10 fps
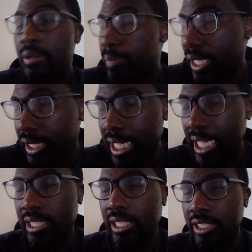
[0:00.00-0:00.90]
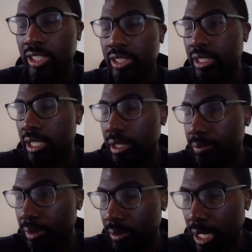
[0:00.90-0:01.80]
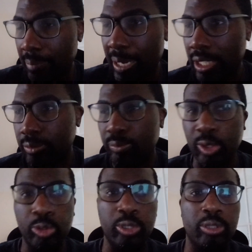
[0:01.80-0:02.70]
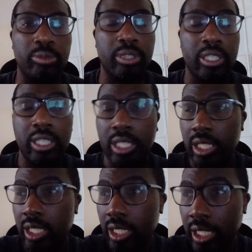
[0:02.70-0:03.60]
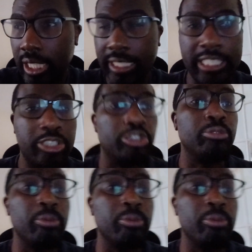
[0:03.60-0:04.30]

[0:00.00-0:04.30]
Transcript: But again, it's just, going back on Kulu, he needs to do